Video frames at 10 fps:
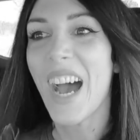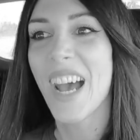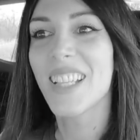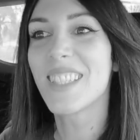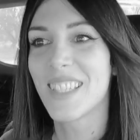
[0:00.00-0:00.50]

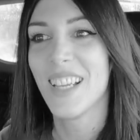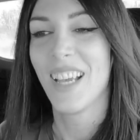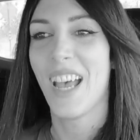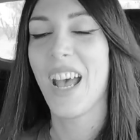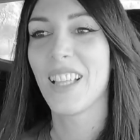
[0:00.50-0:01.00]
cuts
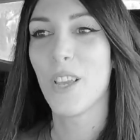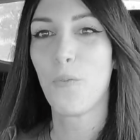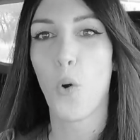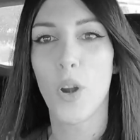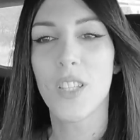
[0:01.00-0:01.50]
at like
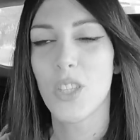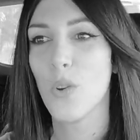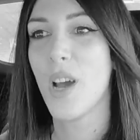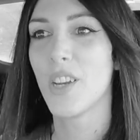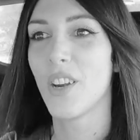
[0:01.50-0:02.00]

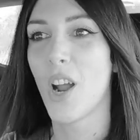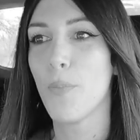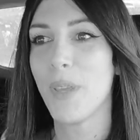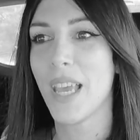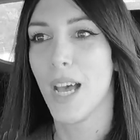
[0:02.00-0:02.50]
4,200
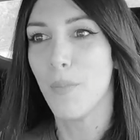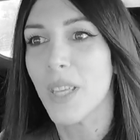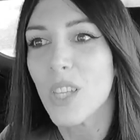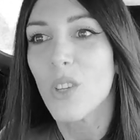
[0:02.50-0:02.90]
RPM.